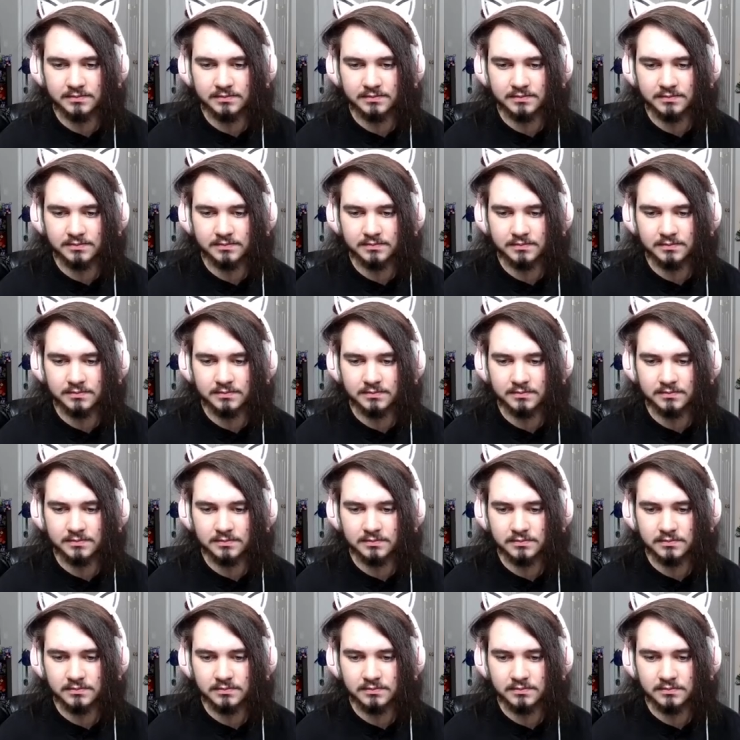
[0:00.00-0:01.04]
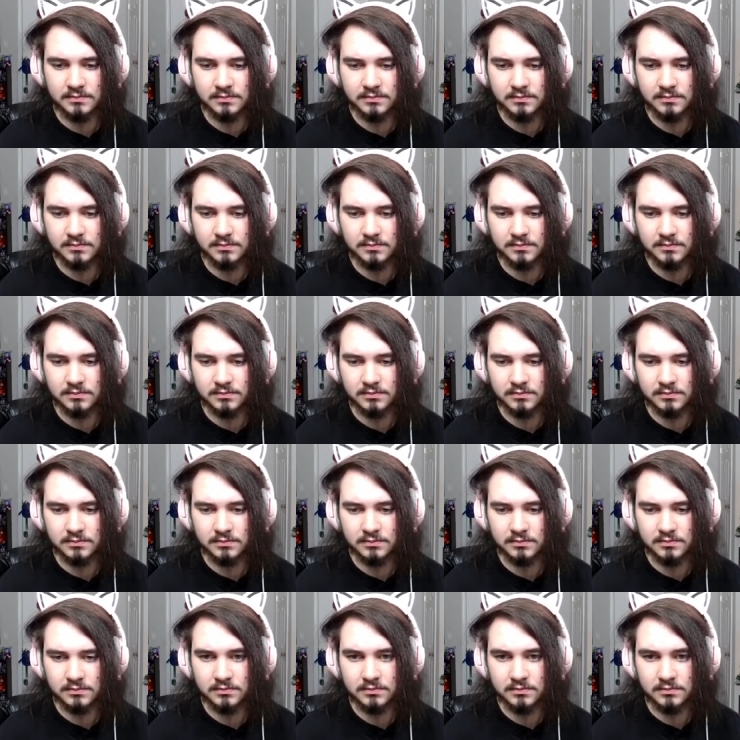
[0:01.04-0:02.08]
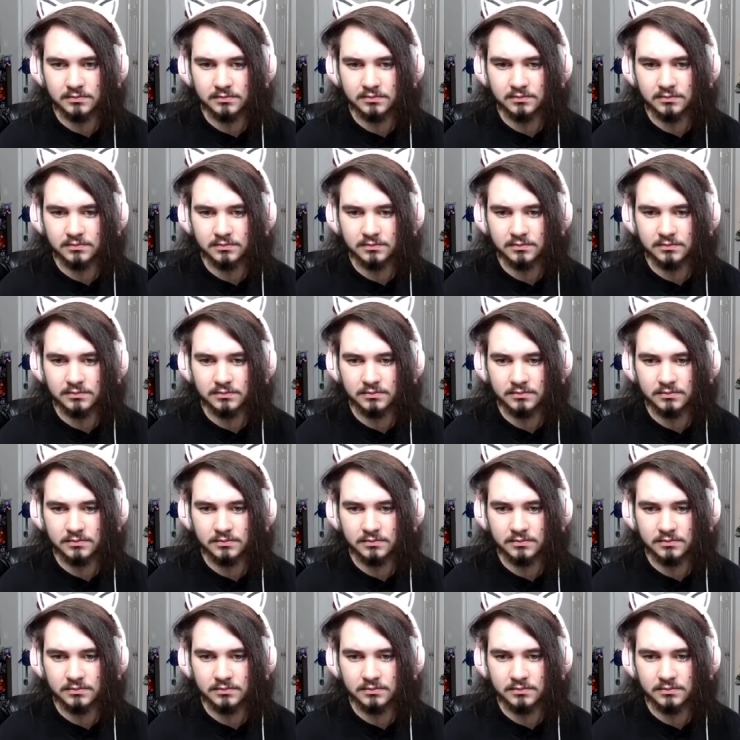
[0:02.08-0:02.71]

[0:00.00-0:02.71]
[no speech]